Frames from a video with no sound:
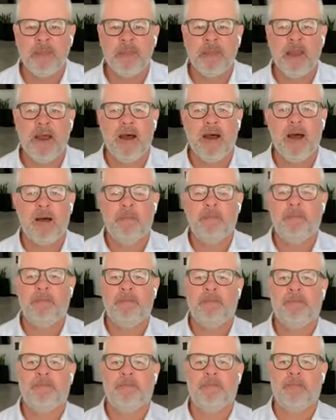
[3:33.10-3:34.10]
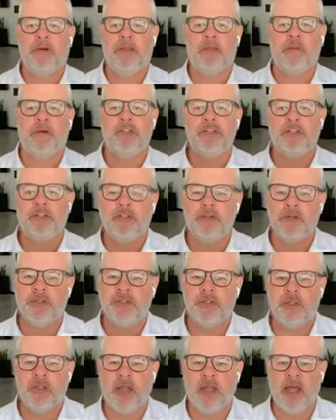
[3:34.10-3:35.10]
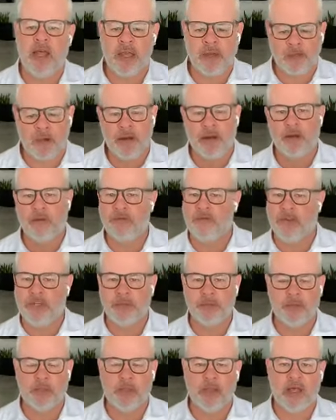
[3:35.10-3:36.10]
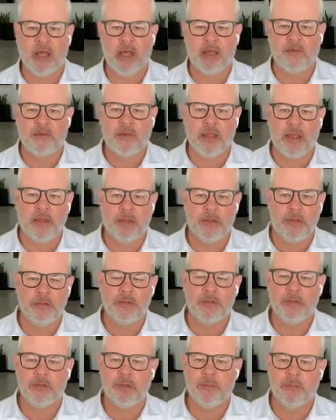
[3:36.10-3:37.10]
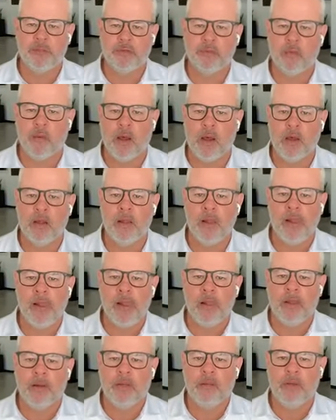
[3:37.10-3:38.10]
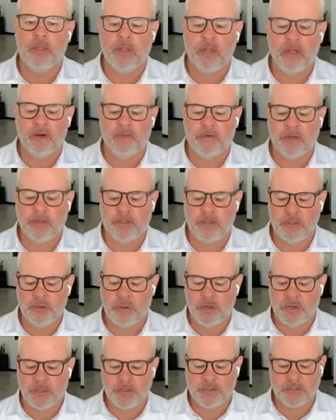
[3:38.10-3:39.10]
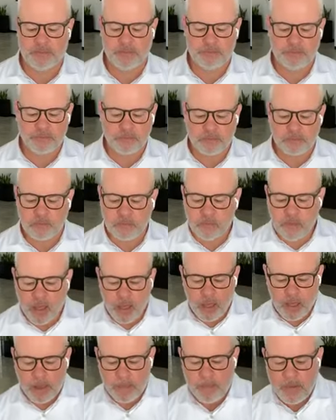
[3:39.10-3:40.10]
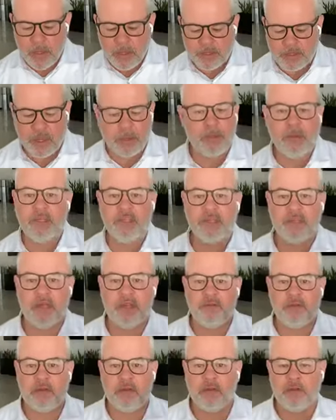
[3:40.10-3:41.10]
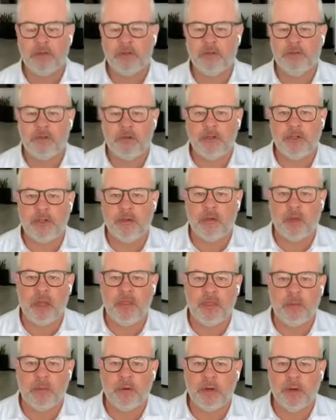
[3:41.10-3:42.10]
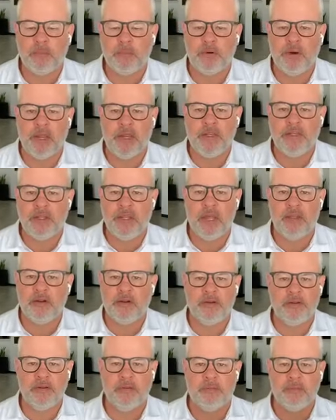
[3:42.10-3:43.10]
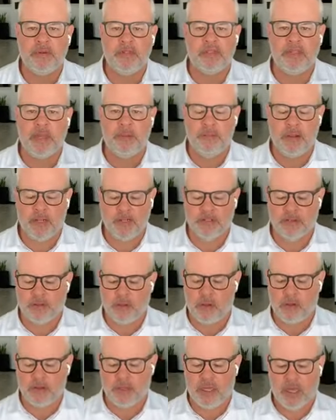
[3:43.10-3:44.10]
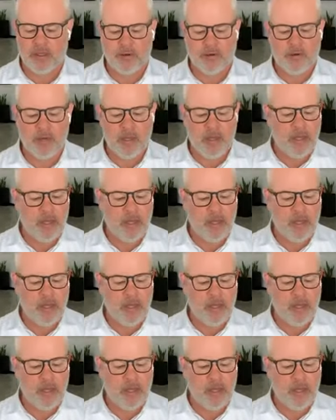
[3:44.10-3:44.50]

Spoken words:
But otherwise, you can join us online right here on Facebook Live and YouTube as well. We'd love for you to join us. So I'm going to just give you a little devotional, and then we're going to pray together 10 minutes all together.